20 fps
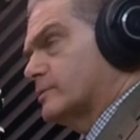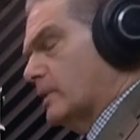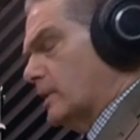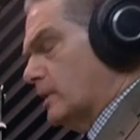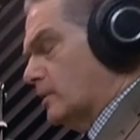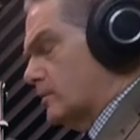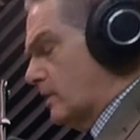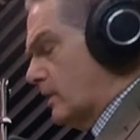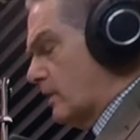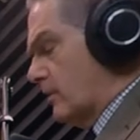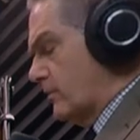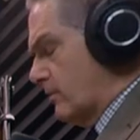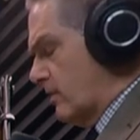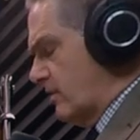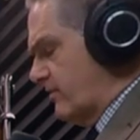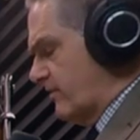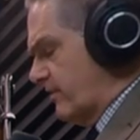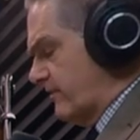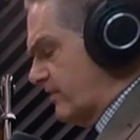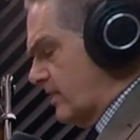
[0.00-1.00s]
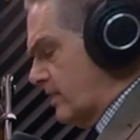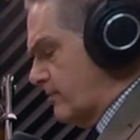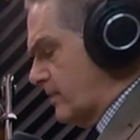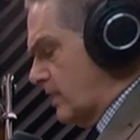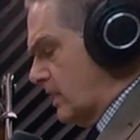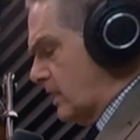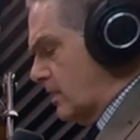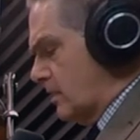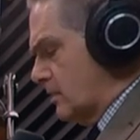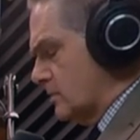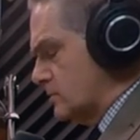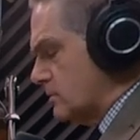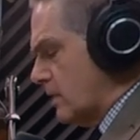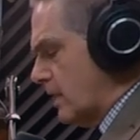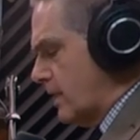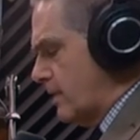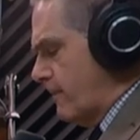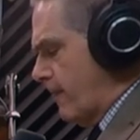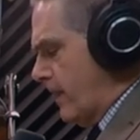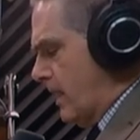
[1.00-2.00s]
2023, if I've got my years
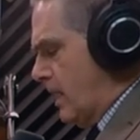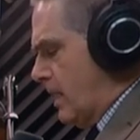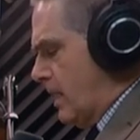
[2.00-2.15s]
right,